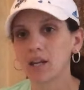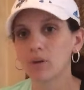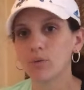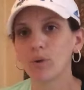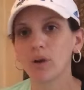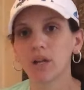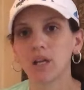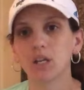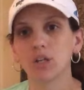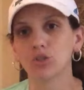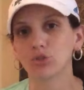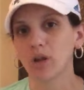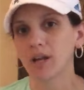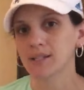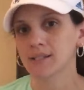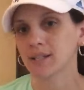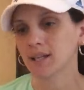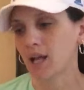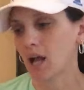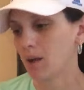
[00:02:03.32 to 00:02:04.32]
kind of want to
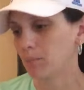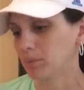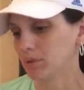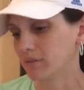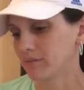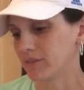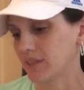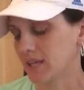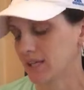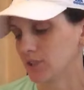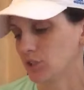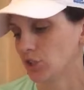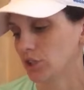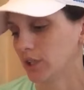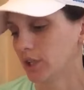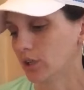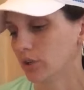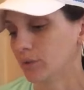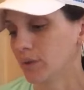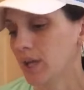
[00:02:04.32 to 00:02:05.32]
address a couple of things,
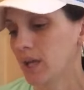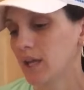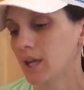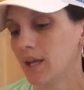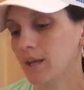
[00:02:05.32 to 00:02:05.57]
you know.